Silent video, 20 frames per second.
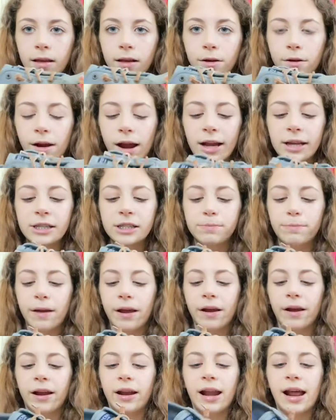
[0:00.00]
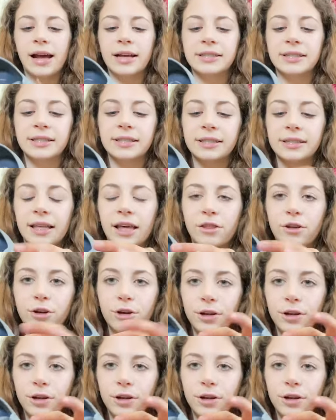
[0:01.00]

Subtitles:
gray Sperry, and it has this leather